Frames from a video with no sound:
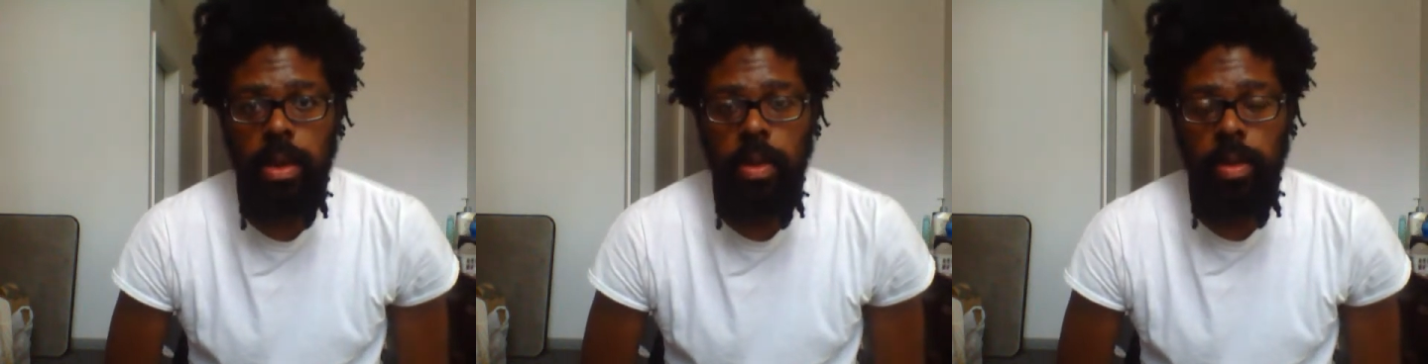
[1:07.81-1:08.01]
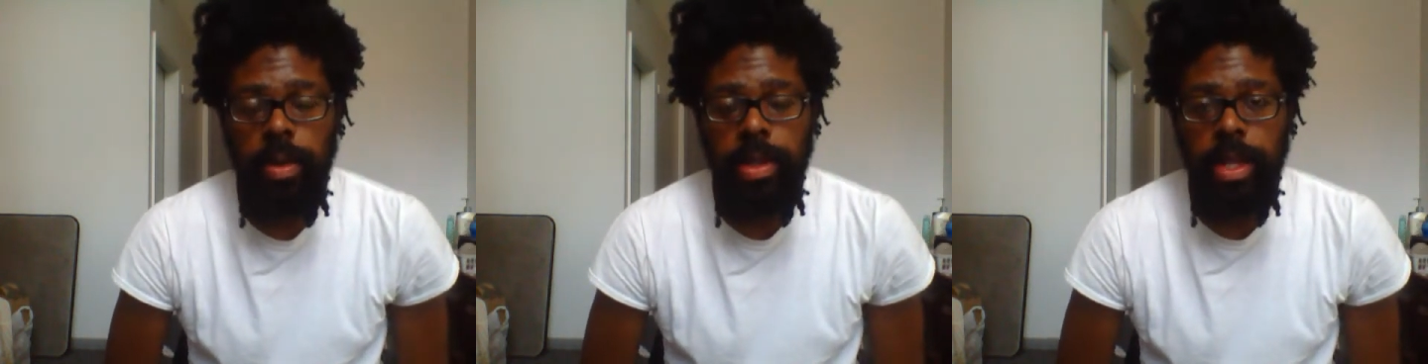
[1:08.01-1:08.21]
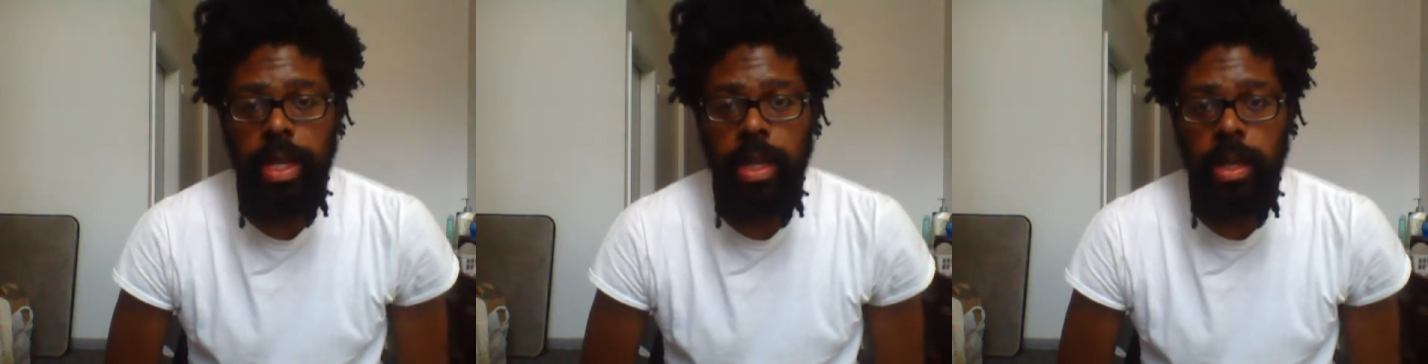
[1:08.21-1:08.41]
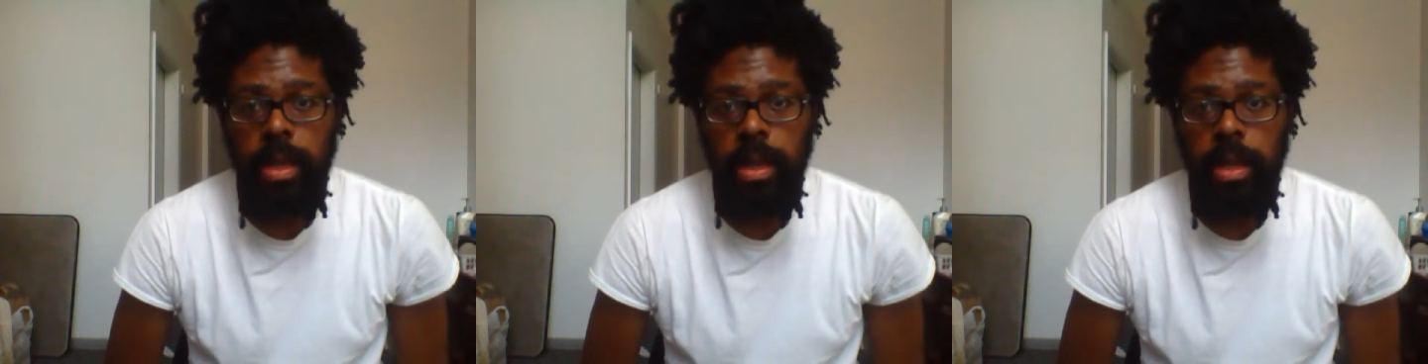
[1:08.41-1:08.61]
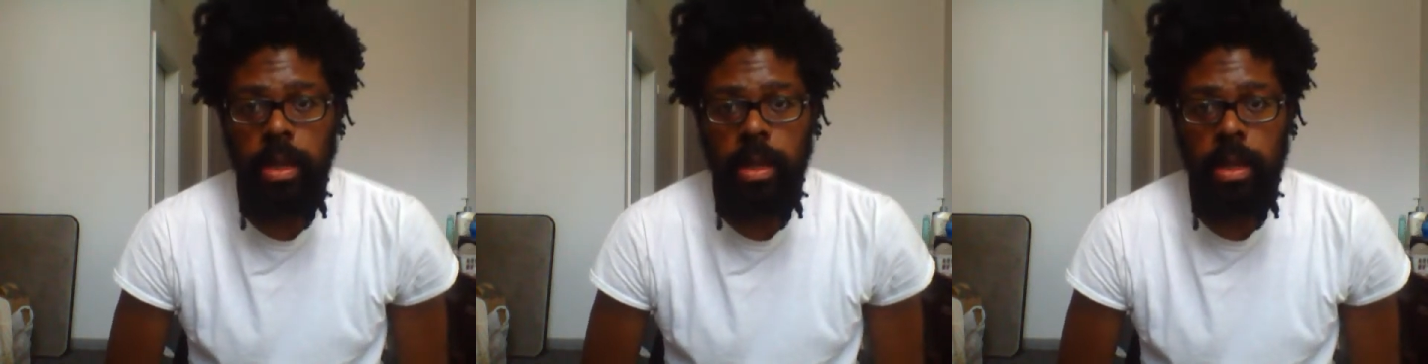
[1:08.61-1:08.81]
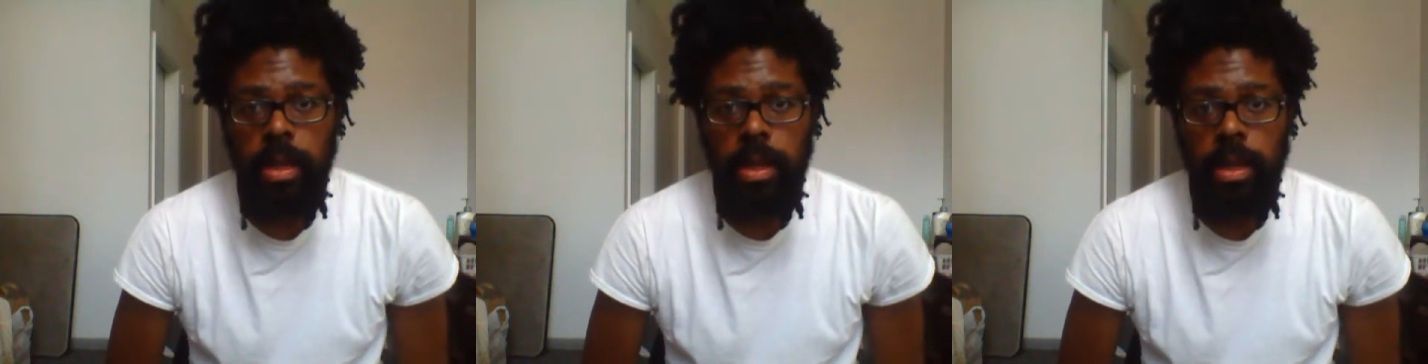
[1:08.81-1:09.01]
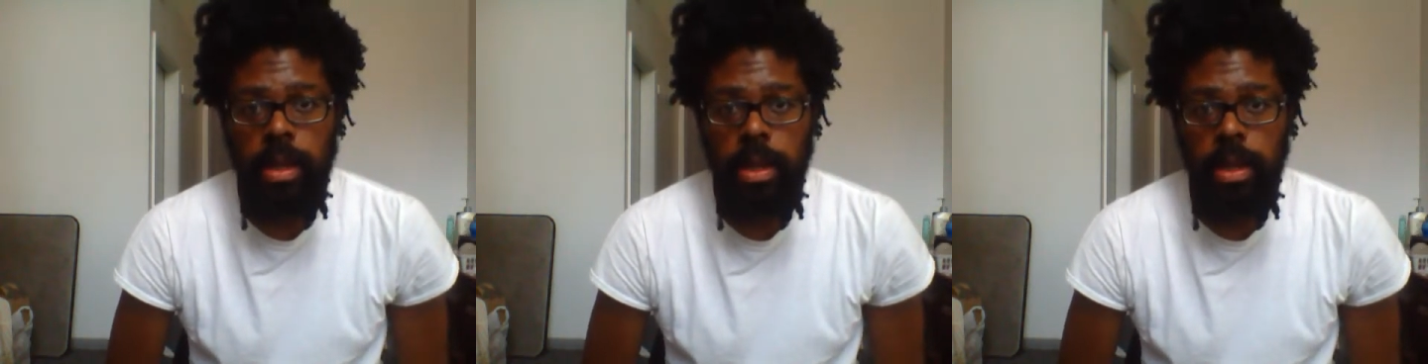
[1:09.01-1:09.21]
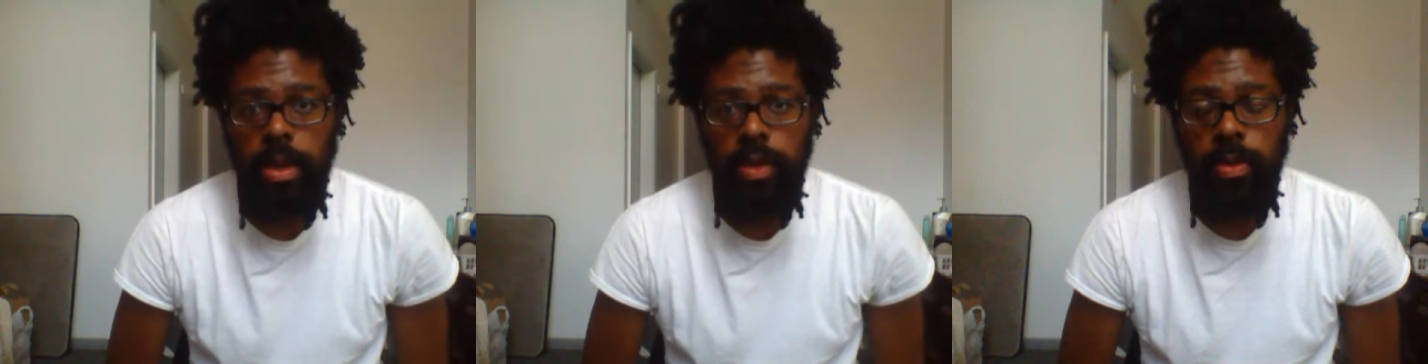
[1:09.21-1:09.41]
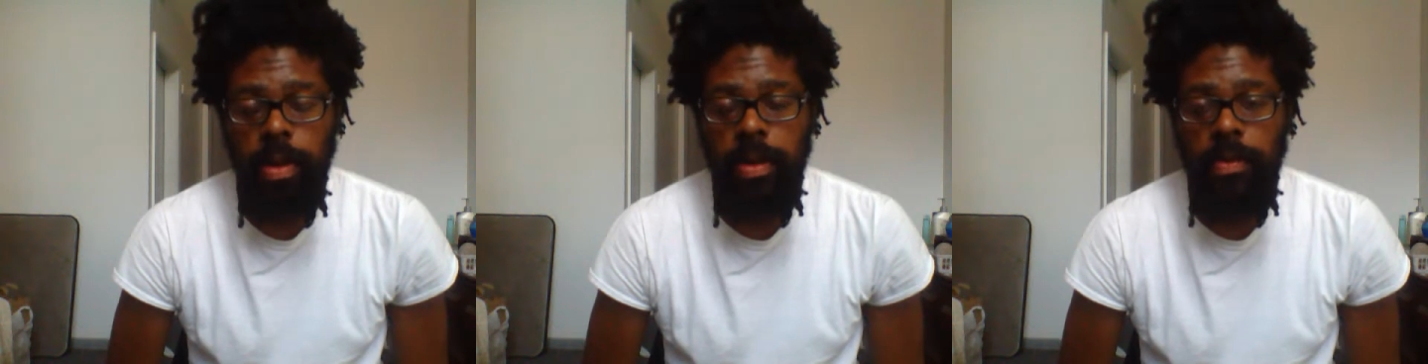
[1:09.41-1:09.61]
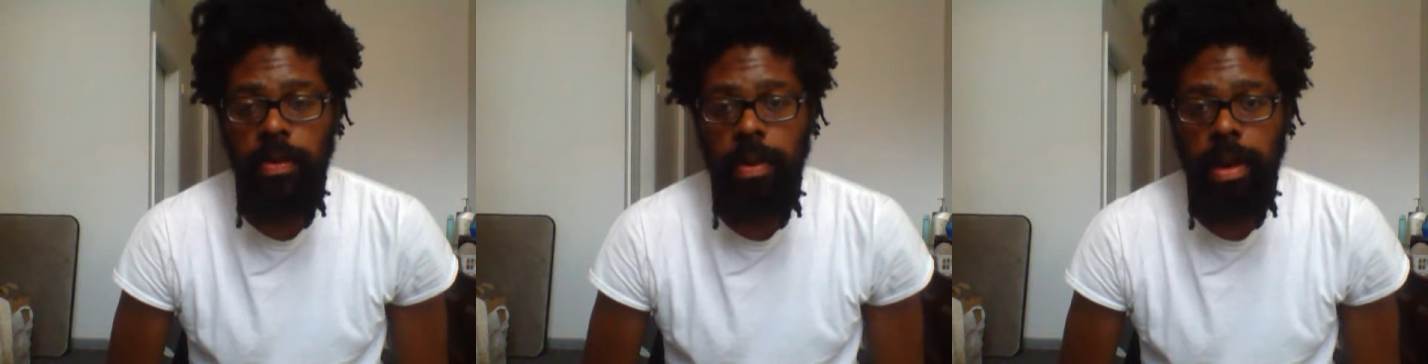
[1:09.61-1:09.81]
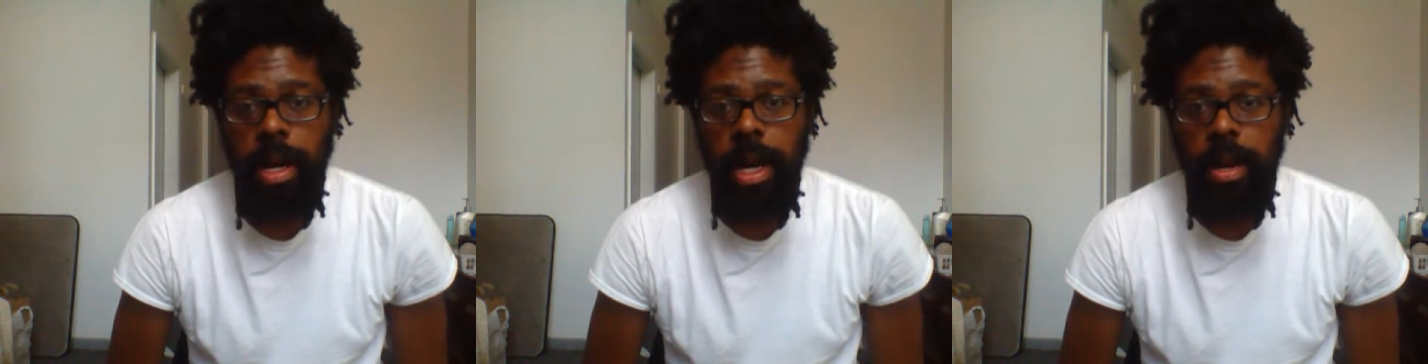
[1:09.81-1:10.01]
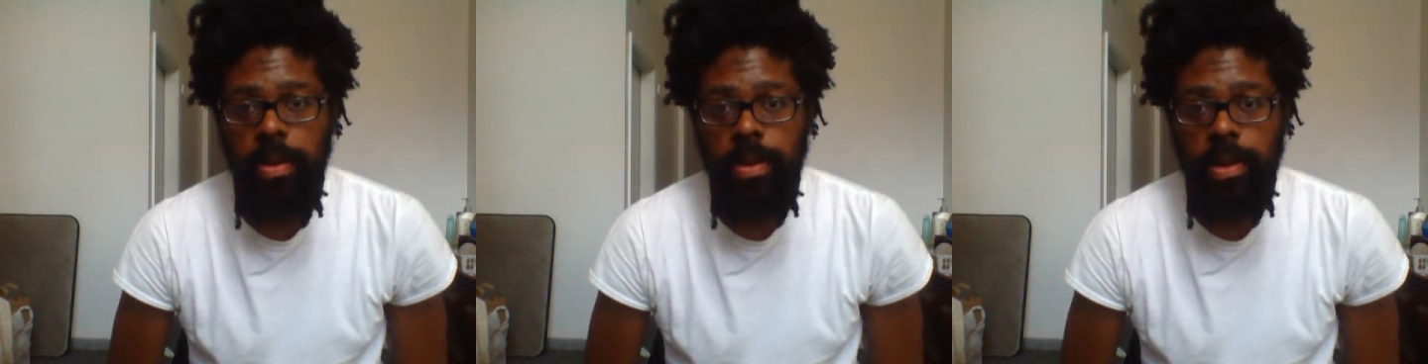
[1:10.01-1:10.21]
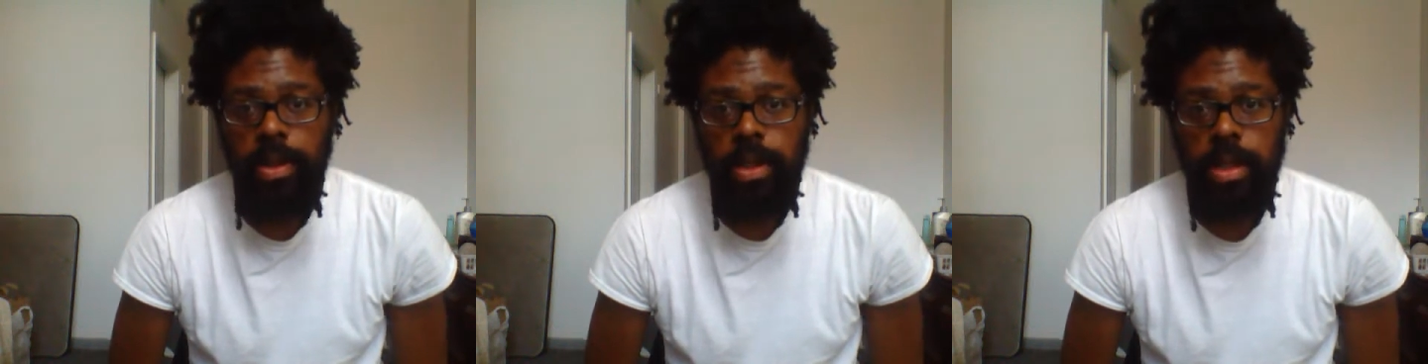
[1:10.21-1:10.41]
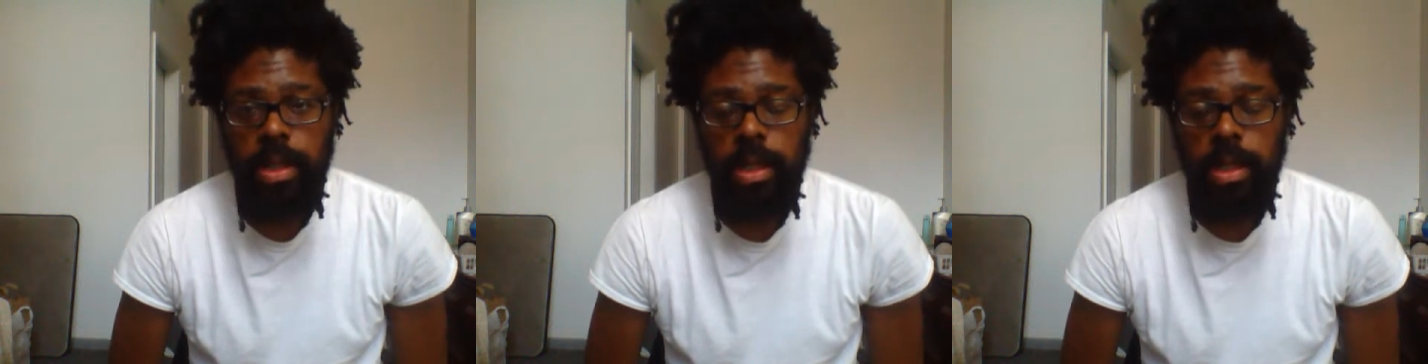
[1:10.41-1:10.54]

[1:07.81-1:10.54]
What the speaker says: within 24 hours,